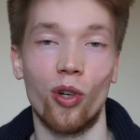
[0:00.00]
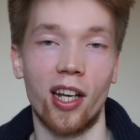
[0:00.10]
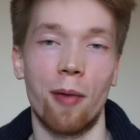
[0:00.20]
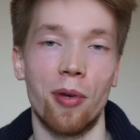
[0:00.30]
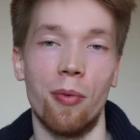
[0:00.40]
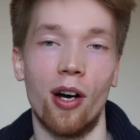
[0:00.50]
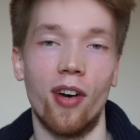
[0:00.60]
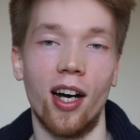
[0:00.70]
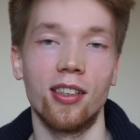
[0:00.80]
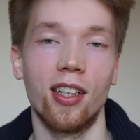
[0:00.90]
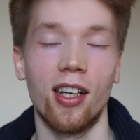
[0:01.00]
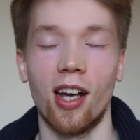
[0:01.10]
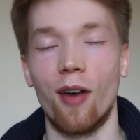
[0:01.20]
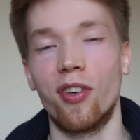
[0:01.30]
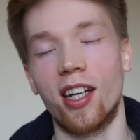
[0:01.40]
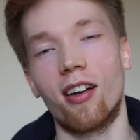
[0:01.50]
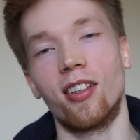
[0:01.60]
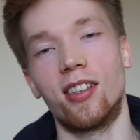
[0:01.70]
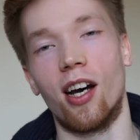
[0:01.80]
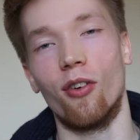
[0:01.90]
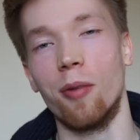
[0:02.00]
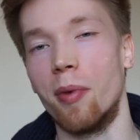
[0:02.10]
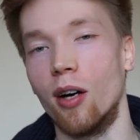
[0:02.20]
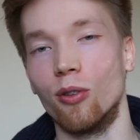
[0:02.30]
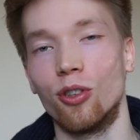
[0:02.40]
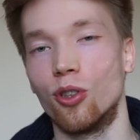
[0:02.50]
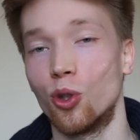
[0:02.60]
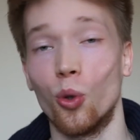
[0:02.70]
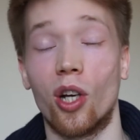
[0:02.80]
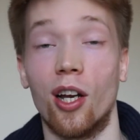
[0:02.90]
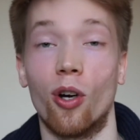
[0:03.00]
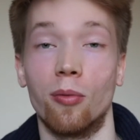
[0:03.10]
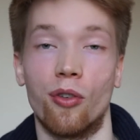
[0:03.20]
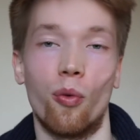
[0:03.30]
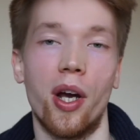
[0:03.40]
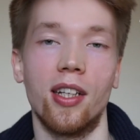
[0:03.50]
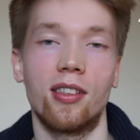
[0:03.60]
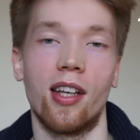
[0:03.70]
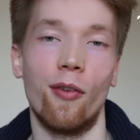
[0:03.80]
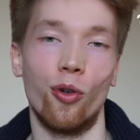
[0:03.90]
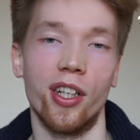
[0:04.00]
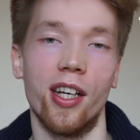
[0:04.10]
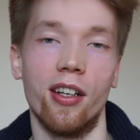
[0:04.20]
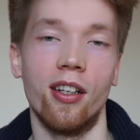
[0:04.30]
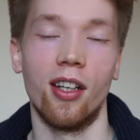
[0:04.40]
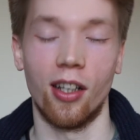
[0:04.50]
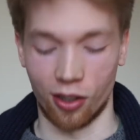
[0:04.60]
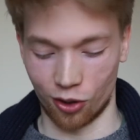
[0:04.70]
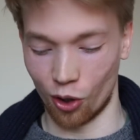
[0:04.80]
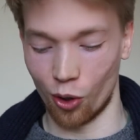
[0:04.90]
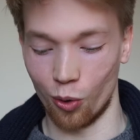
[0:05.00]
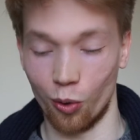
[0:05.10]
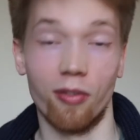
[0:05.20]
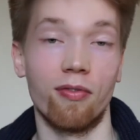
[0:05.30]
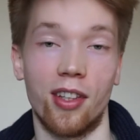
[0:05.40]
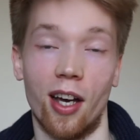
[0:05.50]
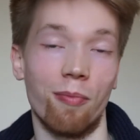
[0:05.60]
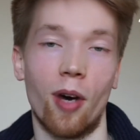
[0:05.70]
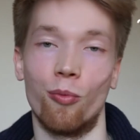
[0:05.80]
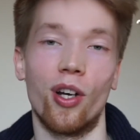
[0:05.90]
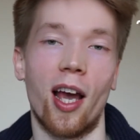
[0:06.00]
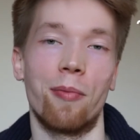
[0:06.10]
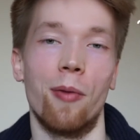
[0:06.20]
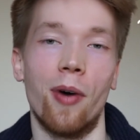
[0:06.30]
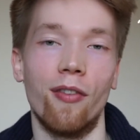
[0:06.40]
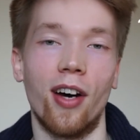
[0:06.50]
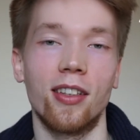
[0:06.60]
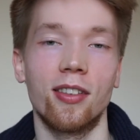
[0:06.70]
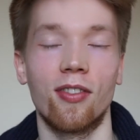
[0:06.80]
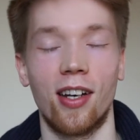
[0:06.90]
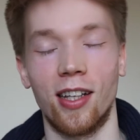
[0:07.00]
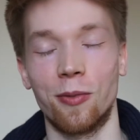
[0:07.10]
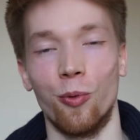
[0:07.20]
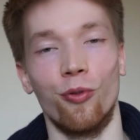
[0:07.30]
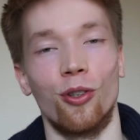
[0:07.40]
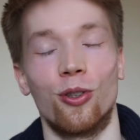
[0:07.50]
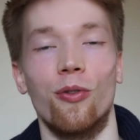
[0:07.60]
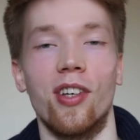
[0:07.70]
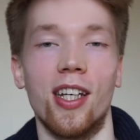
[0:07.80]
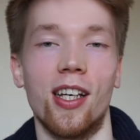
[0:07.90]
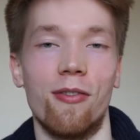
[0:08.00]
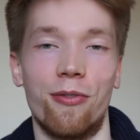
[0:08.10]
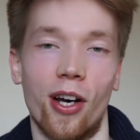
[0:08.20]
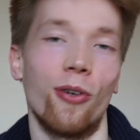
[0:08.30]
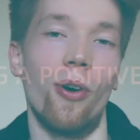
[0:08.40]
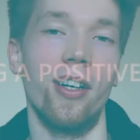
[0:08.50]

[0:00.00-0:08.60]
really happy about that. I think it cuts down about 2 kilograms of waste every year. So yeah, I'm really happy about that. Let's move on to the final